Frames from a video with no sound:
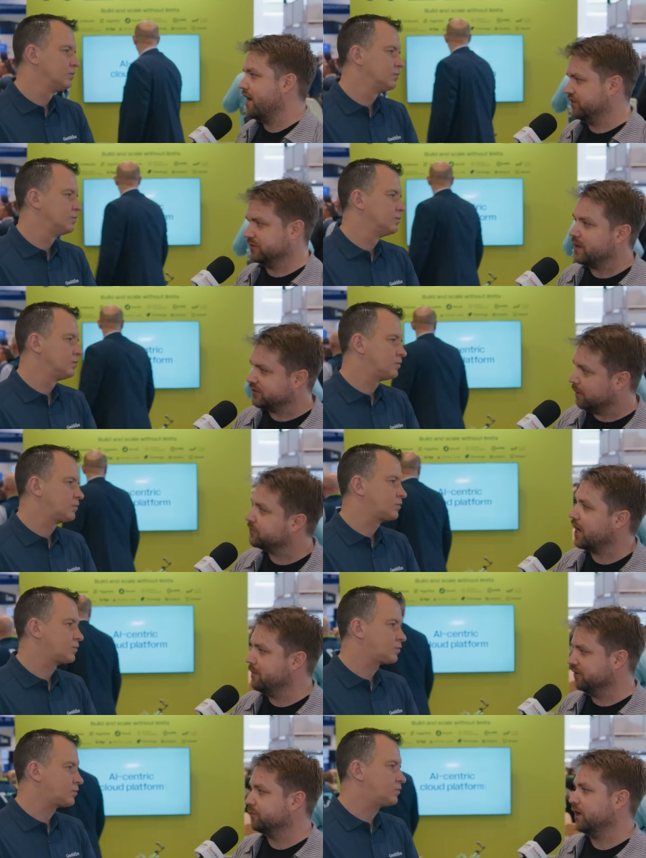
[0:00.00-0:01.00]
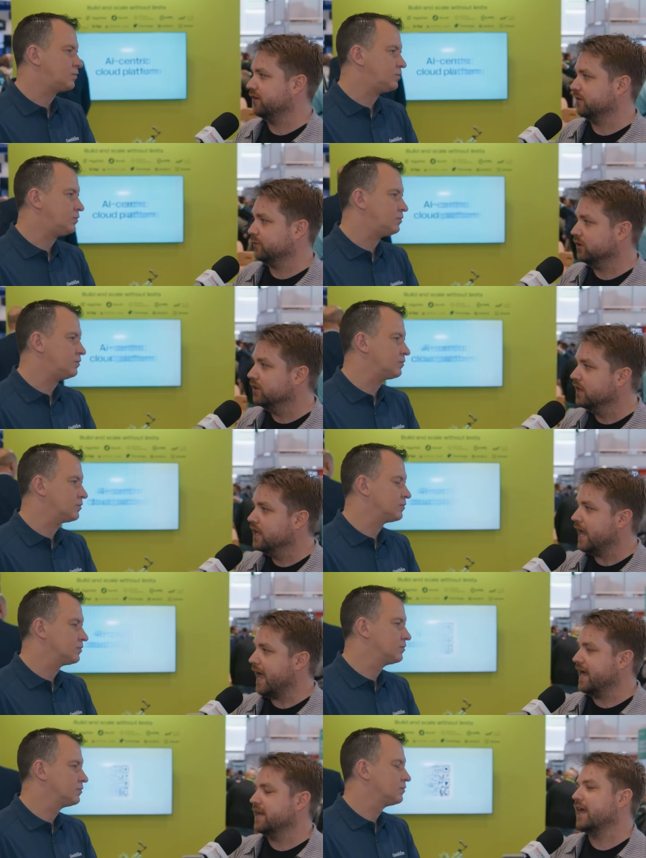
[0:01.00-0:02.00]
Speaker 1: have as much uptime as possible.
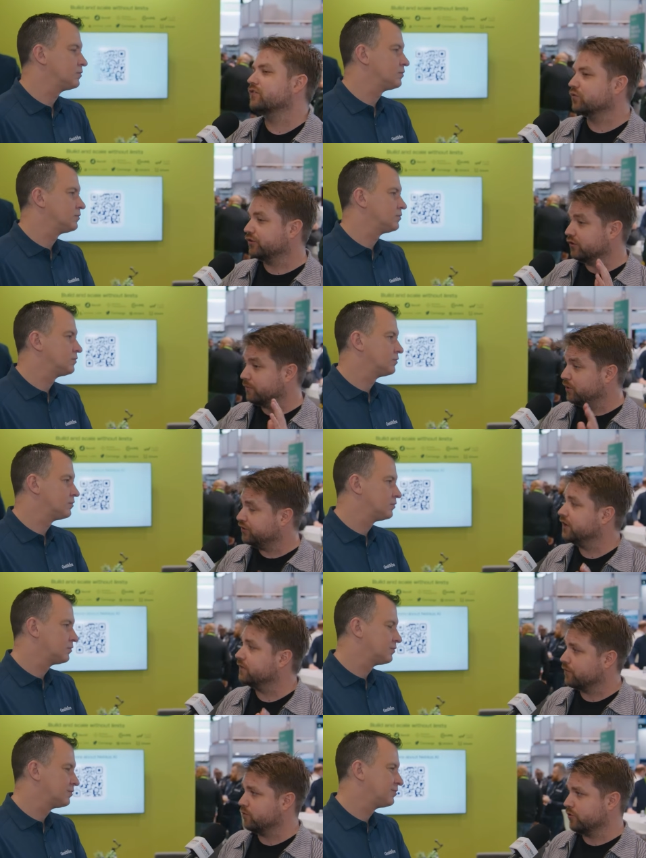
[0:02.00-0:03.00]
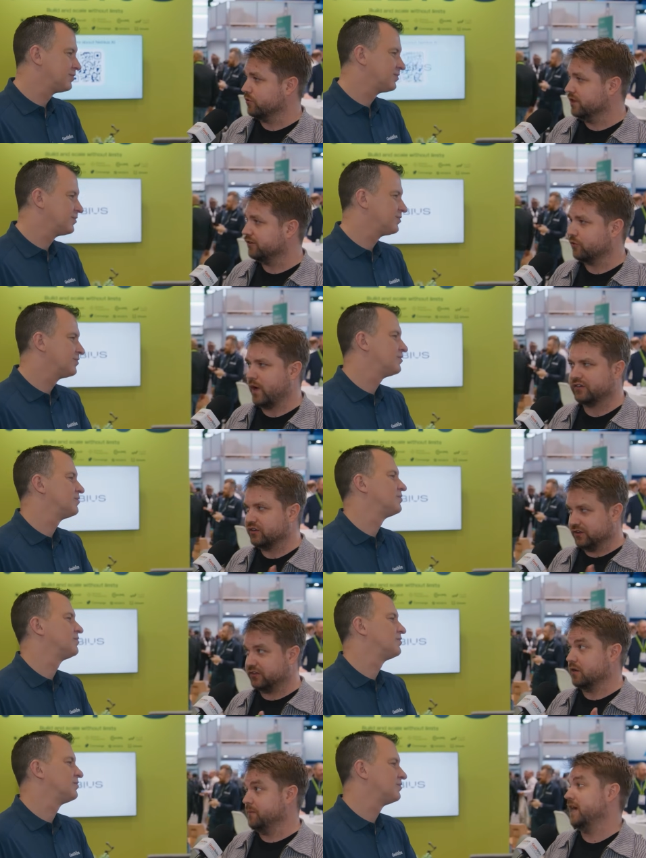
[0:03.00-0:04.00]
And as we're sort of pushing further in this direction,
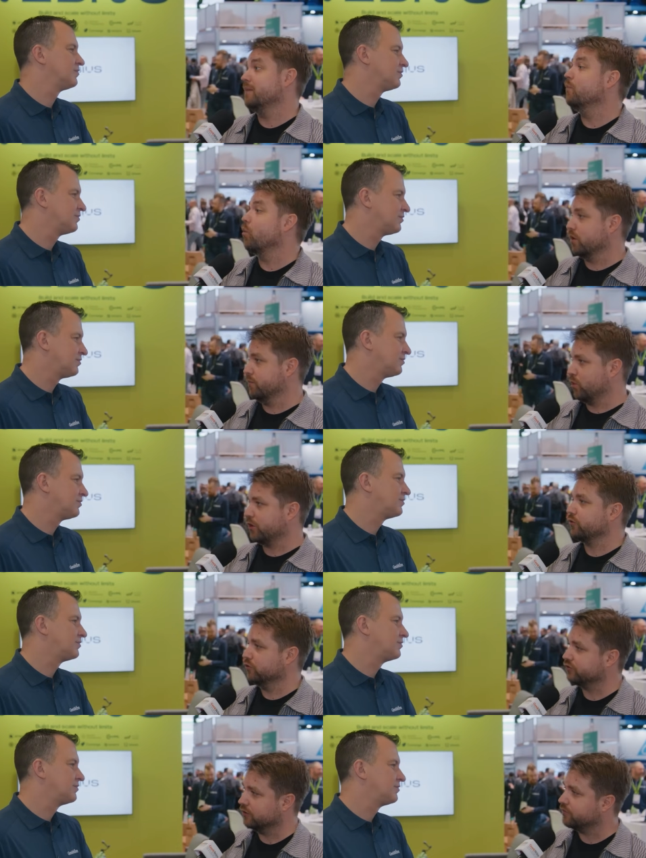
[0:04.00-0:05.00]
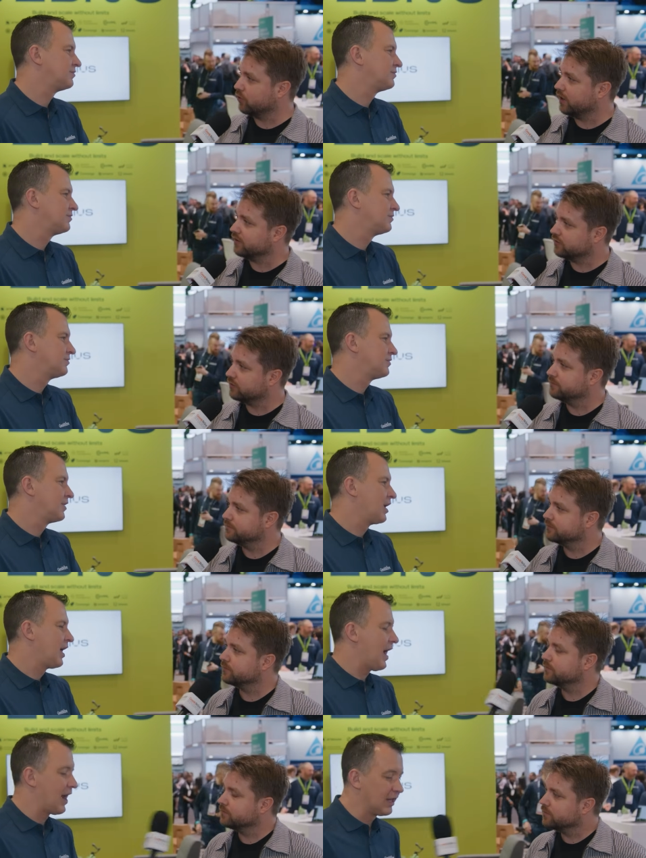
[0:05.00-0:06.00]
it's going to become more and more crucial for us.
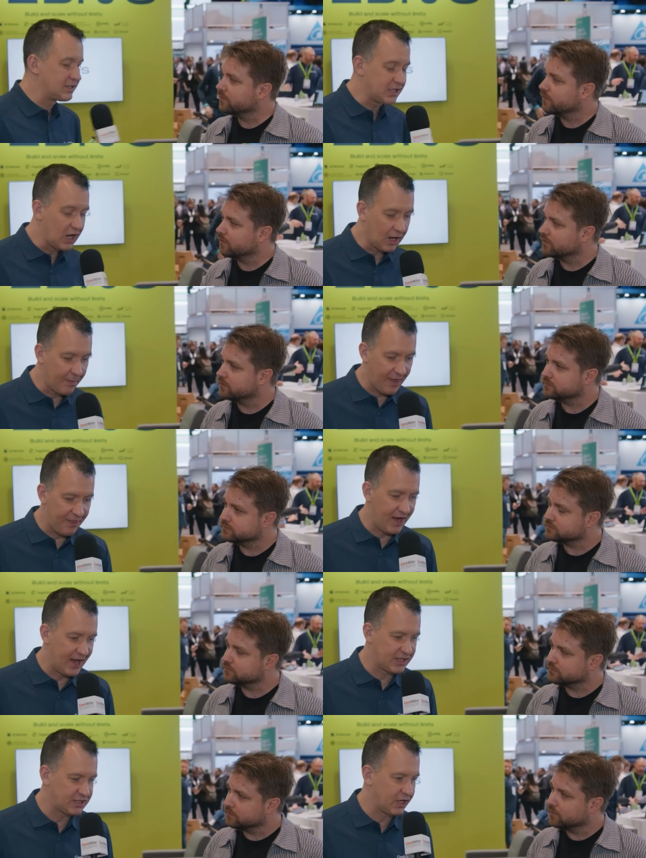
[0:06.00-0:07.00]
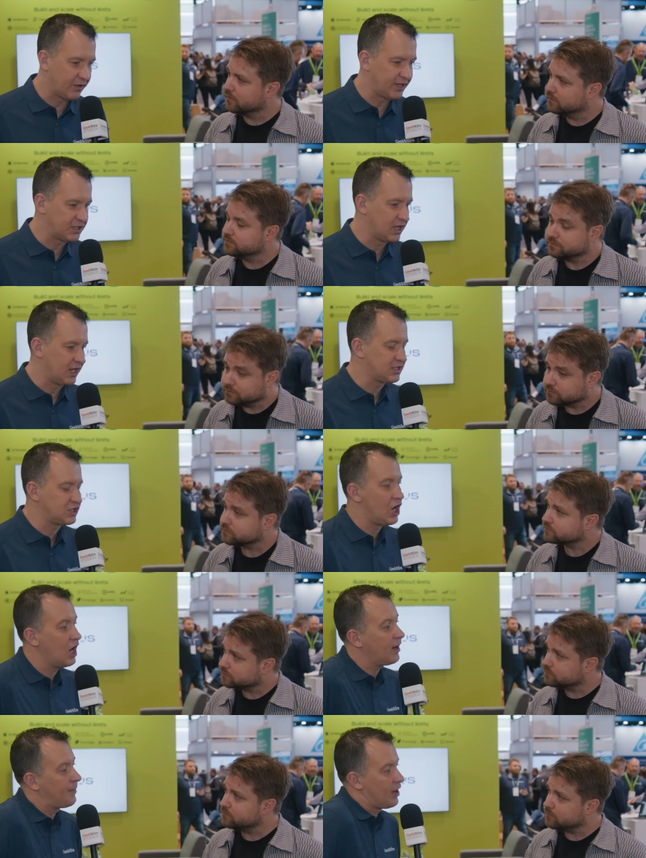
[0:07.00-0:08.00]
Speaker 2: And let's talk about the next generation. Let's
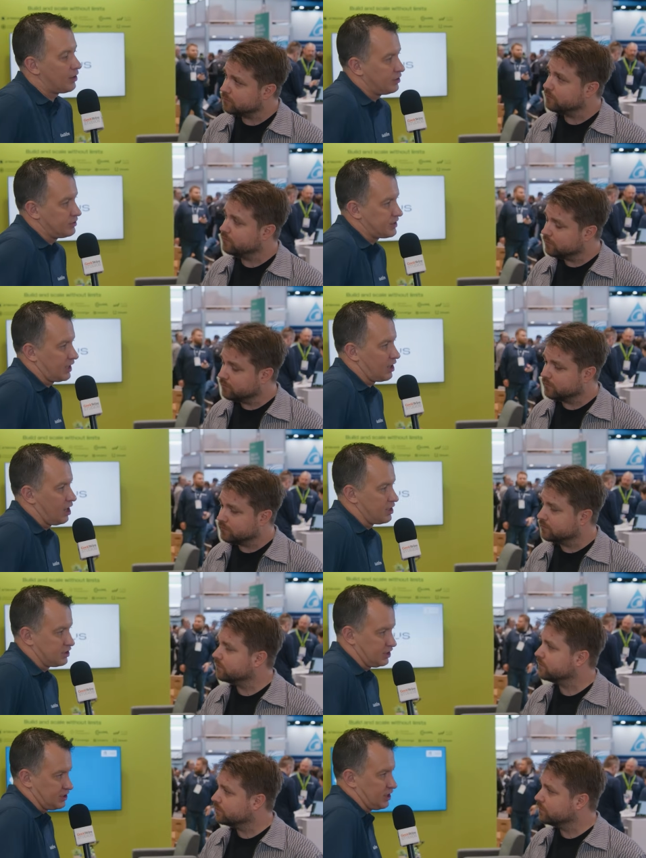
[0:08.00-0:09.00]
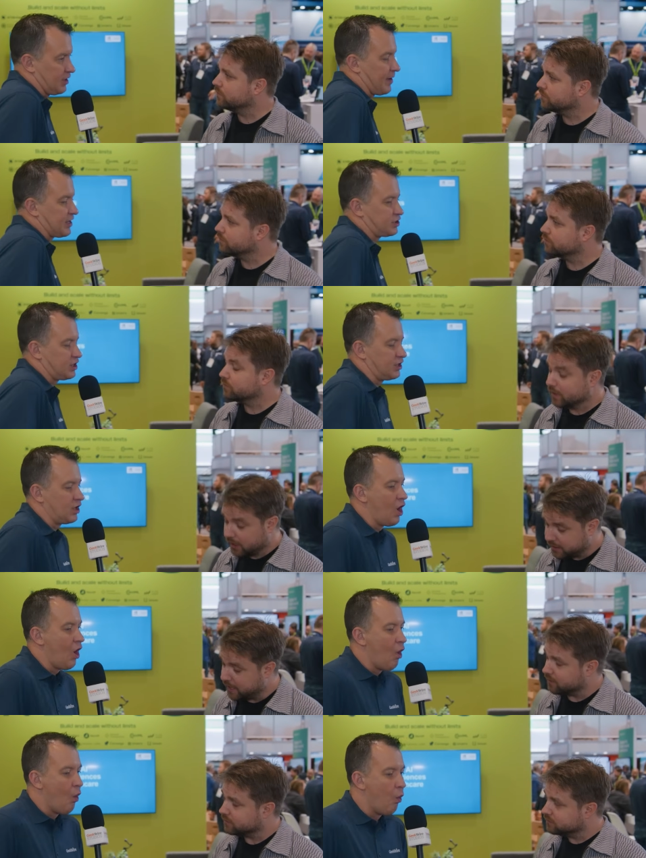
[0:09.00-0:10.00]
talk about new technologies that you mentioned.
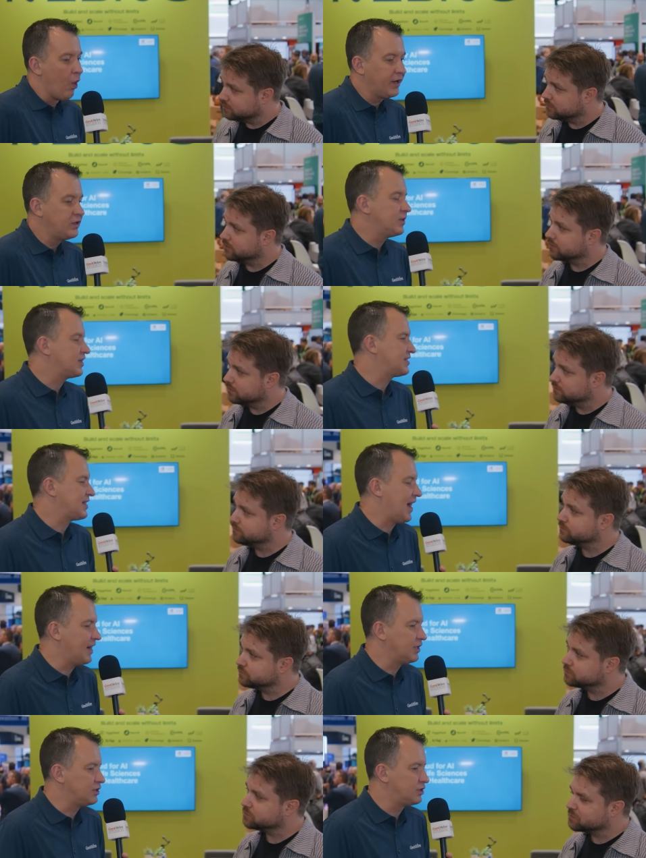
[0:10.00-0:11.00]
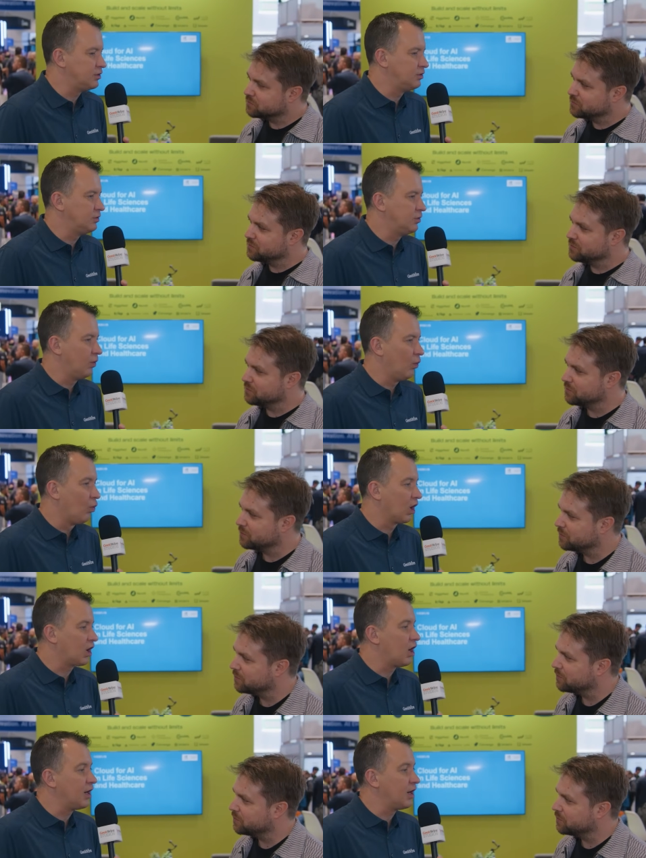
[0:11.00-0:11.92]
Yeah. What are you excited to work